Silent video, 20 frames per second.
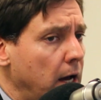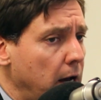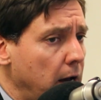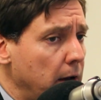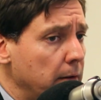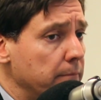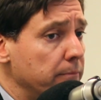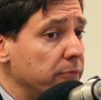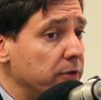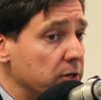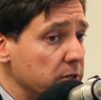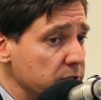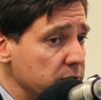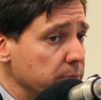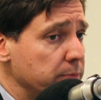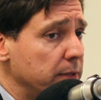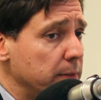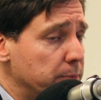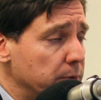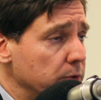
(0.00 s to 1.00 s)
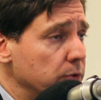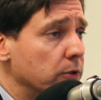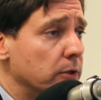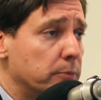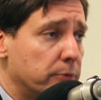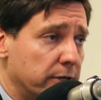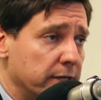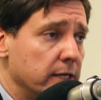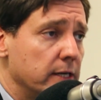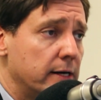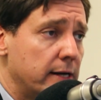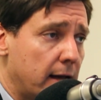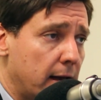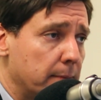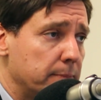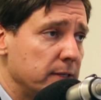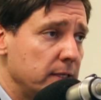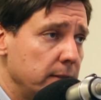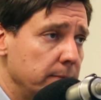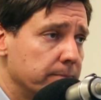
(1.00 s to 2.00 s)
There are some people who are pretty
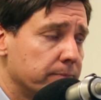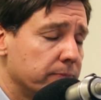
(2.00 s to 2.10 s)
unhappy.